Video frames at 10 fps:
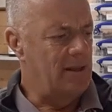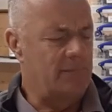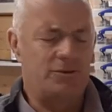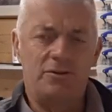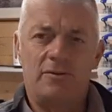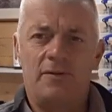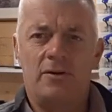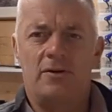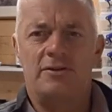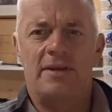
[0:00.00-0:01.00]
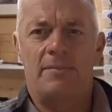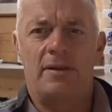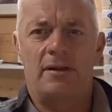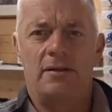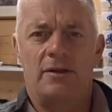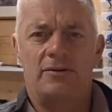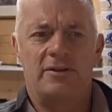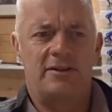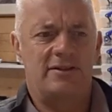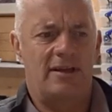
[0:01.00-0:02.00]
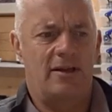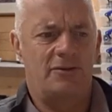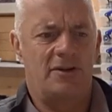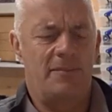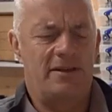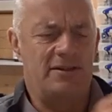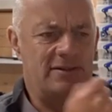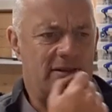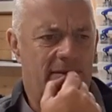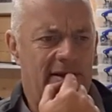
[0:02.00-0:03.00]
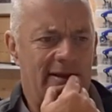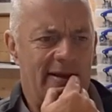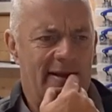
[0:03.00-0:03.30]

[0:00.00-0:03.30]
I'm sure I've forgotten something. I was going to mention something.